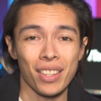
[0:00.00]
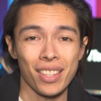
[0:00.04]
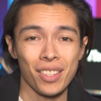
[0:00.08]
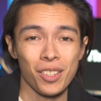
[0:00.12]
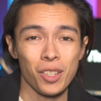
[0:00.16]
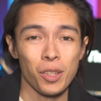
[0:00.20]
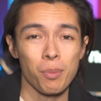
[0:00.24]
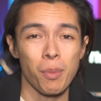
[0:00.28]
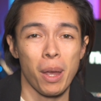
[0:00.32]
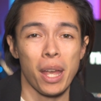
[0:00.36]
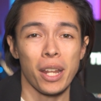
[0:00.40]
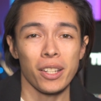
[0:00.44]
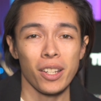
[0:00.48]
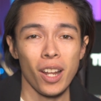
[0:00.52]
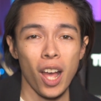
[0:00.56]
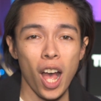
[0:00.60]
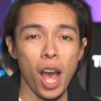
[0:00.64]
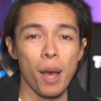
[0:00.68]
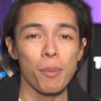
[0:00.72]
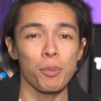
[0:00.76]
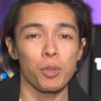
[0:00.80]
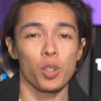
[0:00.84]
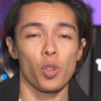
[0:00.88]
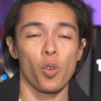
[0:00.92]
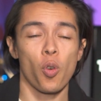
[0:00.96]
This is my
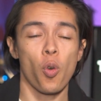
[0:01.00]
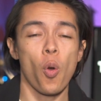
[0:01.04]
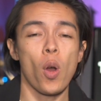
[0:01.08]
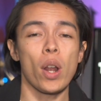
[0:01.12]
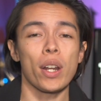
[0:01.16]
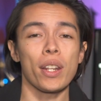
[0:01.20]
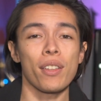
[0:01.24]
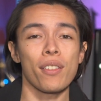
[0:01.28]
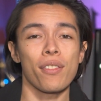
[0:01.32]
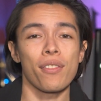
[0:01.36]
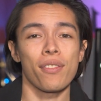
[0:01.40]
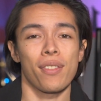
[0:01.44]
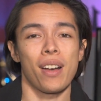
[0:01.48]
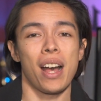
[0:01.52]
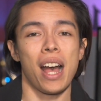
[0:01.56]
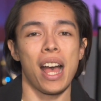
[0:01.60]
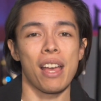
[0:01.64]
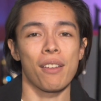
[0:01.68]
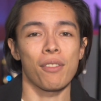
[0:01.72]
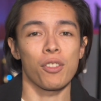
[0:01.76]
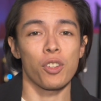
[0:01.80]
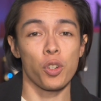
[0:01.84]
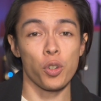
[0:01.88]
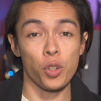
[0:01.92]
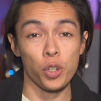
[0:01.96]
top
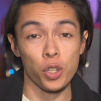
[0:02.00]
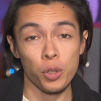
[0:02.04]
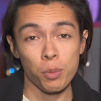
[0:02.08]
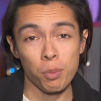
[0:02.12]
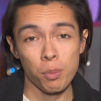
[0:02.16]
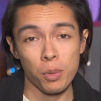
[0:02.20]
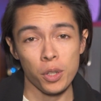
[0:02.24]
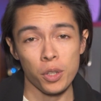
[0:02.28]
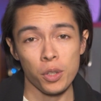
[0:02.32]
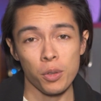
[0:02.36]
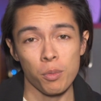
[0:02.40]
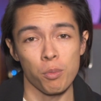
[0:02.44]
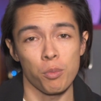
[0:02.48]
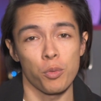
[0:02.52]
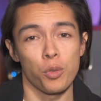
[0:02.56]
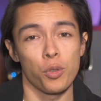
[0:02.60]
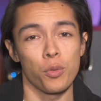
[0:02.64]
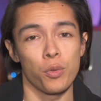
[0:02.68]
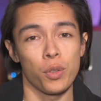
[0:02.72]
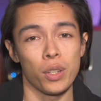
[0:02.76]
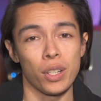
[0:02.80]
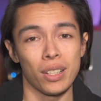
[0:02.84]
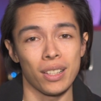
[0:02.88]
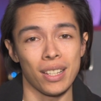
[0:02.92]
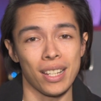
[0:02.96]
25 Christmas
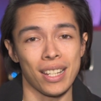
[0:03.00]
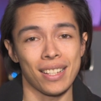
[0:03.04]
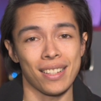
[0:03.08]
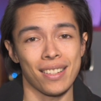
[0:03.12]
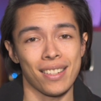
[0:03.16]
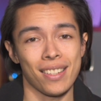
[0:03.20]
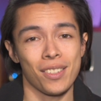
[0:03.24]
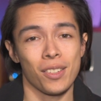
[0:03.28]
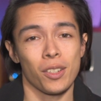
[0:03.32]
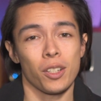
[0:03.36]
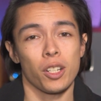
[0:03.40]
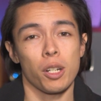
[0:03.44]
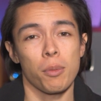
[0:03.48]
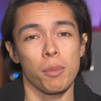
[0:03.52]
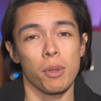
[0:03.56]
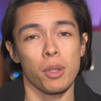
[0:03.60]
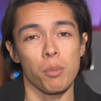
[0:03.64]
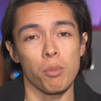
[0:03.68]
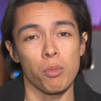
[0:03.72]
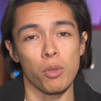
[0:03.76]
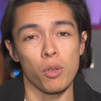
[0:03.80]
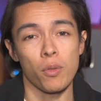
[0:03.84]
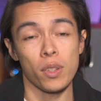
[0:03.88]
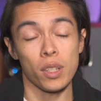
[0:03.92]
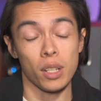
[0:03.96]
movie list. These are going to be the
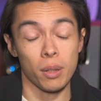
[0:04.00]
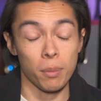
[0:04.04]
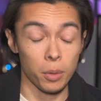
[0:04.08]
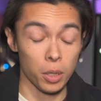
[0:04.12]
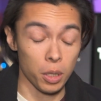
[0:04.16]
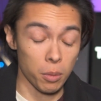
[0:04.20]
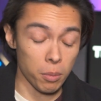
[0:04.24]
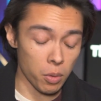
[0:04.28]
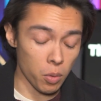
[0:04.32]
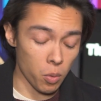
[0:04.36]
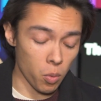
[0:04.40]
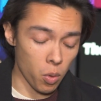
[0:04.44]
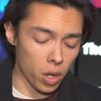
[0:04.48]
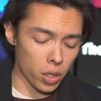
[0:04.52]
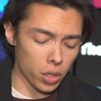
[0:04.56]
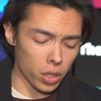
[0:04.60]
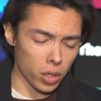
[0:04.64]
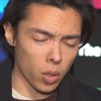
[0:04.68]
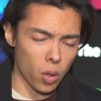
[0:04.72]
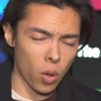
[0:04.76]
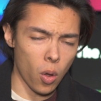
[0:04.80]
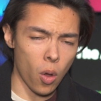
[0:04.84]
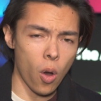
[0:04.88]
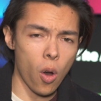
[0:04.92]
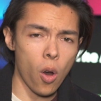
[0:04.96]
movies that I'm going to be watching
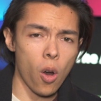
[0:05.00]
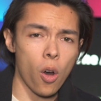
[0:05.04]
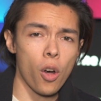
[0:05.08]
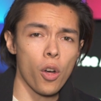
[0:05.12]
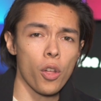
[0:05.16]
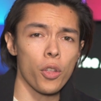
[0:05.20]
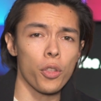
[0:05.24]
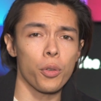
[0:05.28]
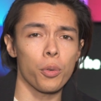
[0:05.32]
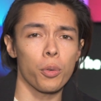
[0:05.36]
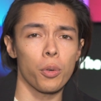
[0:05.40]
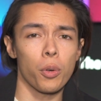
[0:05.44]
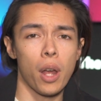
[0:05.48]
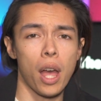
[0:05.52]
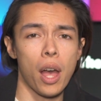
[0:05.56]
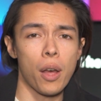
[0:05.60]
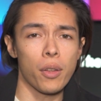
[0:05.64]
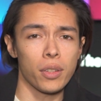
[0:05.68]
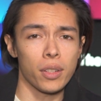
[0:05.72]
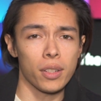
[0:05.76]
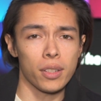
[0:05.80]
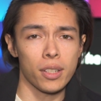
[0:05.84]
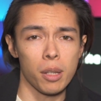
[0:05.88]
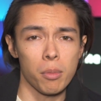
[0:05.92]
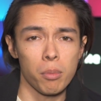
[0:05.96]
all throughout
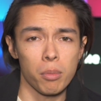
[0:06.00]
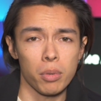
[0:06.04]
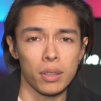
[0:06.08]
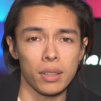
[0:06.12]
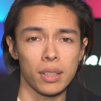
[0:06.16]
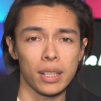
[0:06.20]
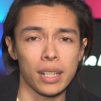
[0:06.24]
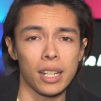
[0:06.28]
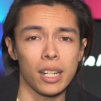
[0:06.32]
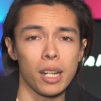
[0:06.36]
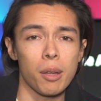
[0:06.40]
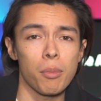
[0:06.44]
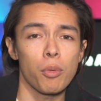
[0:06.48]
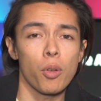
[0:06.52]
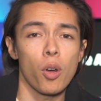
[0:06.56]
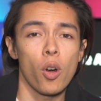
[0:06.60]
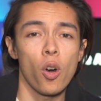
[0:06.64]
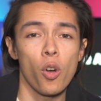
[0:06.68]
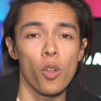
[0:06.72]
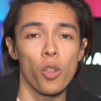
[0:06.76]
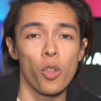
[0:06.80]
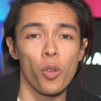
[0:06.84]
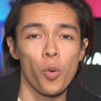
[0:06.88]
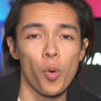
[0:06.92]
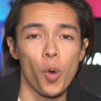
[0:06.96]
December, leading up
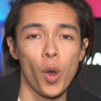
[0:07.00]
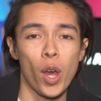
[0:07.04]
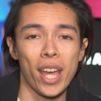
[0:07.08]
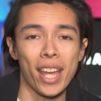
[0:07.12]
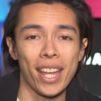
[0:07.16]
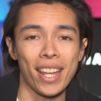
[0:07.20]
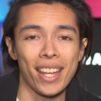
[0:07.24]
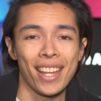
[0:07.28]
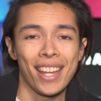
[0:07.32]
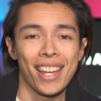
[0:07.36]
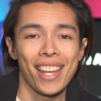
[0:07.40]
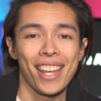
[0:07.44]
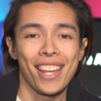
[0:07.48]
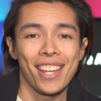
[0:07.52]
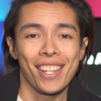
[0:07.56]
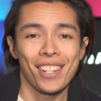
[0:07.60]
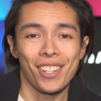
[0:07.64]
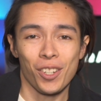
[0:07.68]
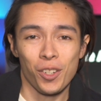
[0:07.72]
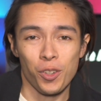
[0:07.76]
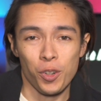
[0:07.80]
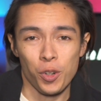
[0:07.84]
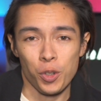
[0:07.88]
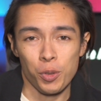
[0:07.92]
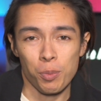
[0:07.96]
all the way
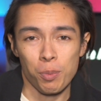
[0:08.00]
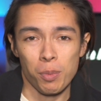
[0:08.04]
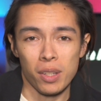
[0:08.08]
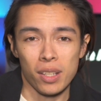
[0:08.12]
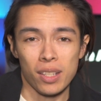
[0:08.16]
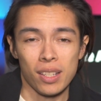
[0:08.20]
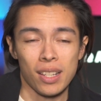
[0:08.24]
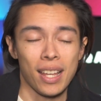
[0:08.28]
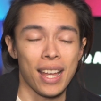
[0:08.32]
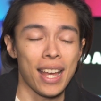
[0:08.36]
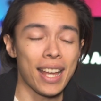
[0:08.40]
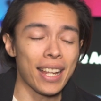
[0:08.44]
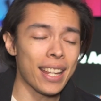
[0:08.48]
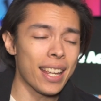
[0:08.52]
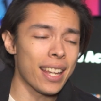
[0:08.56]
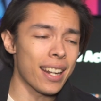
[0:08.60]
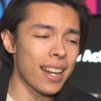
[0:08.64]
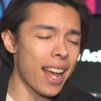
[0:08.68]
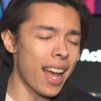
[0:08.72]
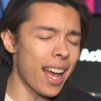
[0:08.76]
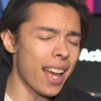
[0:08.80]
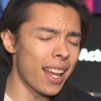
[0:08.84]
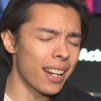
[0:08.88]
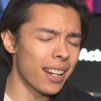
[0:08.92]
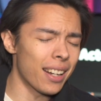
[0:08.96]
to Christmas. Again,
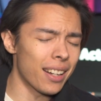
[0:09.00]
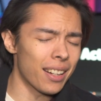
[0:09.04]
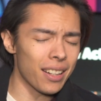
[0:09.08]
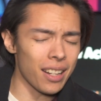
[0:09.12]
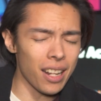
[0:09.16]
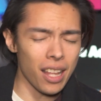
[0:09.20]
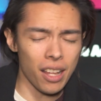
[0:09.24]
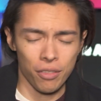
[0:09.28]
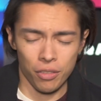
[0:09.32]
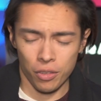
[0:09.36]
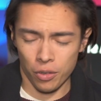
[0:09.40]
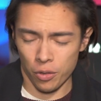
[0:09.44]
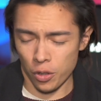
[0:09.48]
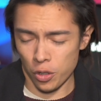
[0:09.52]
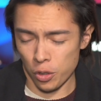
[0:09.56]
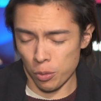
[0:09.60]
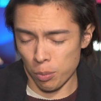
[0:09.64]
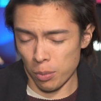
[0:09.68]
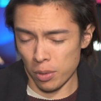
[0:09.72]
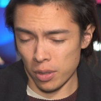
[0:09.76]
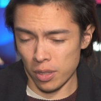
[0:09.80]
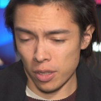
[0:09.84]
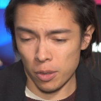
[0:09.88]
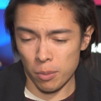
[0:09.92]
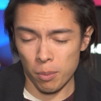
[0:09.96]
I love
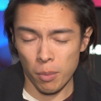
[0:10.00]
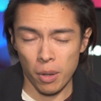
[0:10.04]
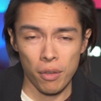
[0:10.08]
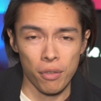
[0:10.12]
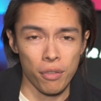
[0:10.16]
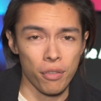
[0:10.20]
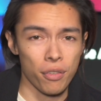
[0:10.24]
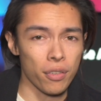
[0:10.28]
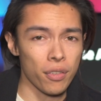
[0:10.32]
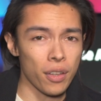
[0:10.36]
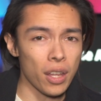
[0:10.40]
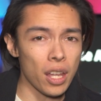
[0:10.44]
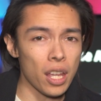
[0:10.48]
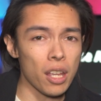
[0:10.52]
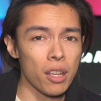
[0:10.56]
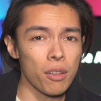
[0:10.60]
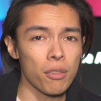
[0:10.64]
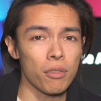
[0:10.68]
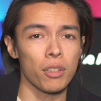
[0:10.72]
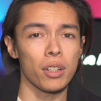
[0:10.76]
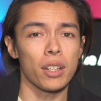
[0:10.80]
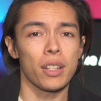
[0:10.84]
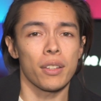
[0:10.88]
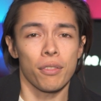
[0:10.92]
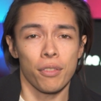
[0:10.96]
Christmas. It's my
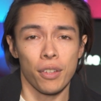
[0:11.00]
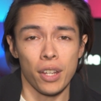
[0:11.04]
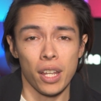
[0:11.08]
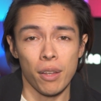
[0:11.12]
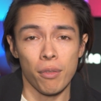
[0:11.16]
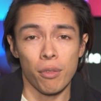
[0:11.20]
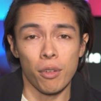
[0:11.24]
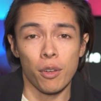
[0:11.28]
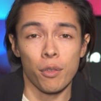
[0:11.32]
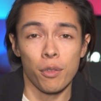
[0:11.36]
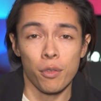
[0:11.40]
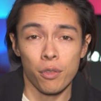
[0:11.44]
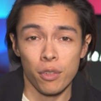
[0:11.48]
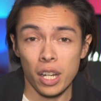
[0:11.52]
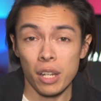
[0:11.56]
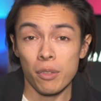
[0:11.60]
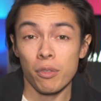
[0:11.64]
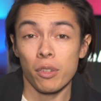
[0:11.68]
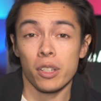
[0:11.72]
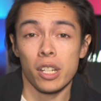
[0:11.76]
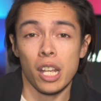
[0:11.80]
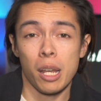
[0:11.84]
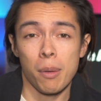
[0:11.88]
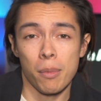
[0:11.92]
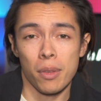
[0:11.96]
favorite, favorite,
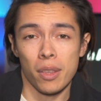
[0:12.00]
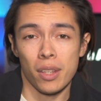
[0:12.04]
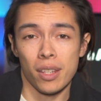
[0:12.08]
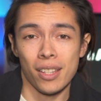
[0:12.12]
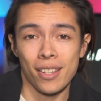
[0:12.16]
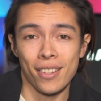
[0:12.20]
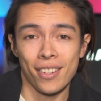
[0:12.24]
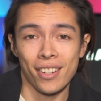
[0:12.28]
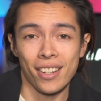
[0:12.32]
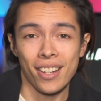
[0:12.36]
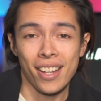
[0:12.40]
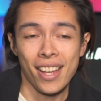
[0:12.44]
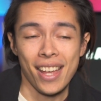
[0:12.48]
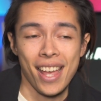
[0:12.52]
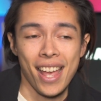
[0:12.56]
favorite time of the year.